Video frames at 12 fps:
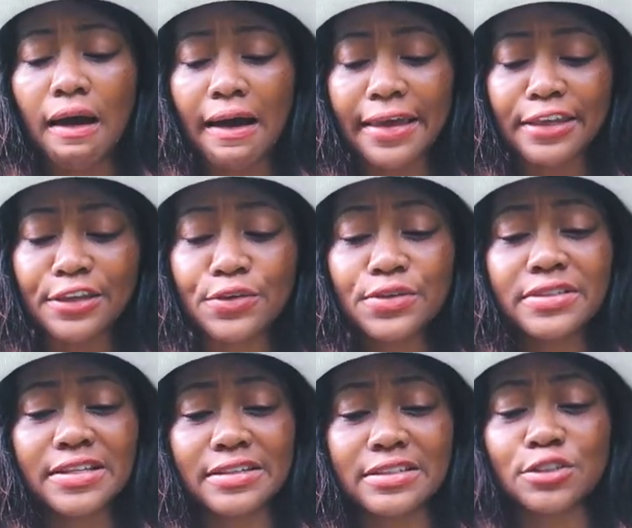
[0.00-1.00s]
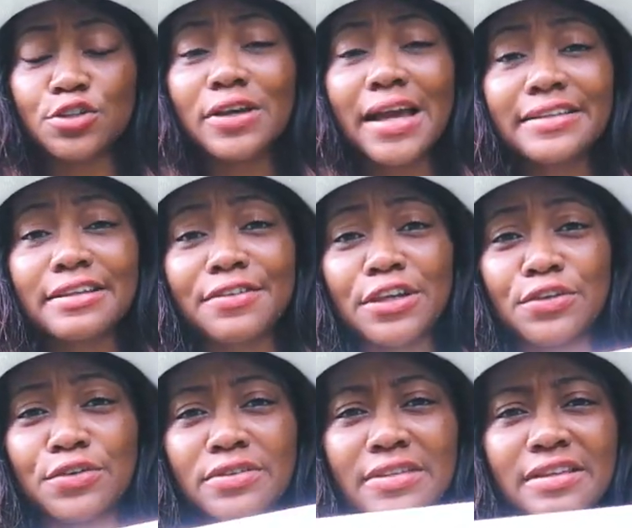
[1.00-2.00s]
I use this do you guys ever
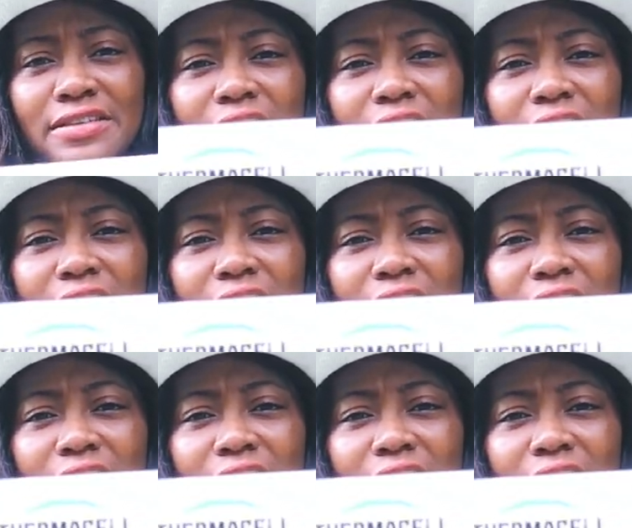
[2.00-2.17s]
use this